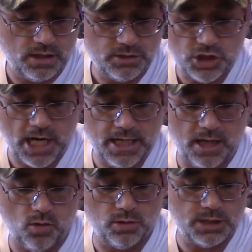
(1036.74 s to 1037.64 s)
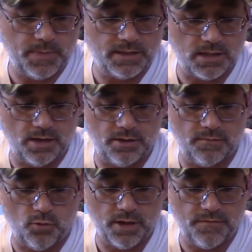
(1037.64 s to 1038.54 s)
China only spends
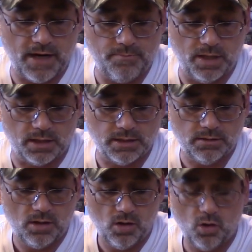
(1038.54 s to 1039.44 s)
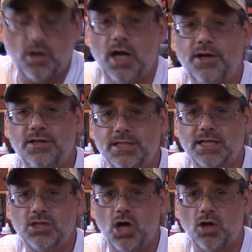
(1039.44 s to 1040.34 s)
$145 billion, or
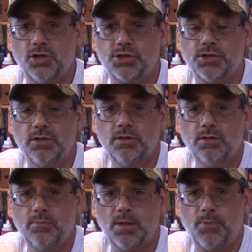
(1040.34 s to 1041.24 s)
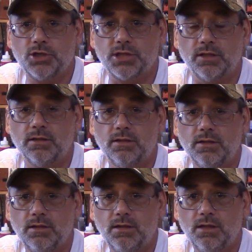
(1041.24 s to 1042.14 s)
$106 per person.
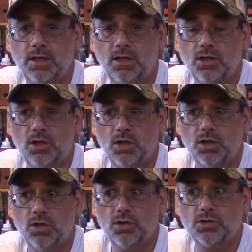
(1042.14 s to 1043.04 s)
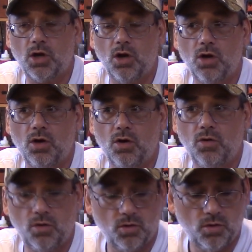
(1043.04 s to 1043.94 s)

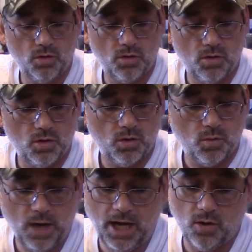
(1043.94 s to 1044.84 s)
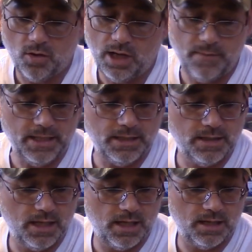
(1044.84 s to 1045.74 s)
So, wow, I
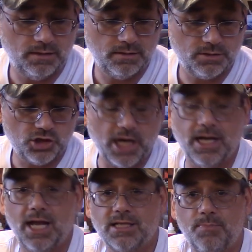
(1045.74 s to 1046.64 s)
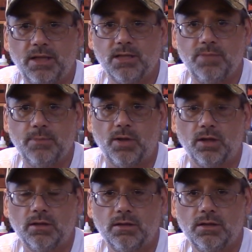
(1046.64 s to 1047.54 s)
mean, uh, China has a billion
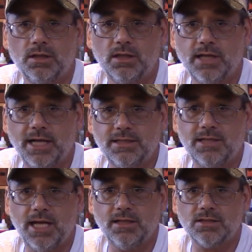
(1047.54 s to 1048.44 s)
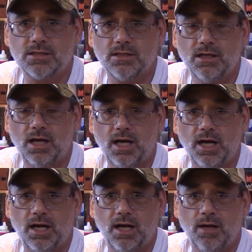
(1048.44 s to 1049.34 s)
people. The United States,
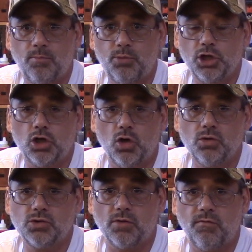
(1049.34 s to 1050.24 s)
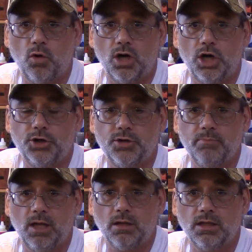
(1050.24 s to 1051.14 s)
uh, pretty close to 400
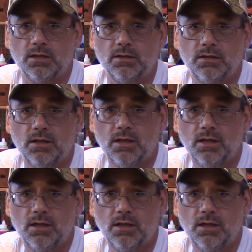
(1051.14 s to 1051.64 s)
million,